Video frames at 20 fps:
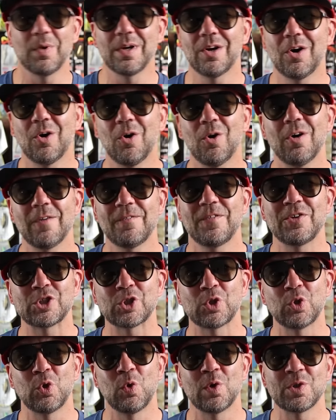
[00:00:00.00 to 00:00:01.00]
what
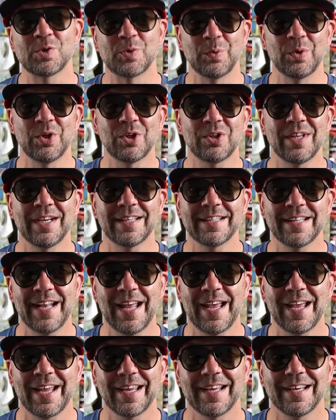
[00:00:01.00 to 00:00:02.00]
artificial lures would look like
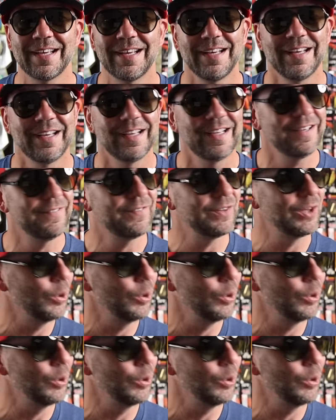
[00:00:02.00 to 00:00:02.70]
today if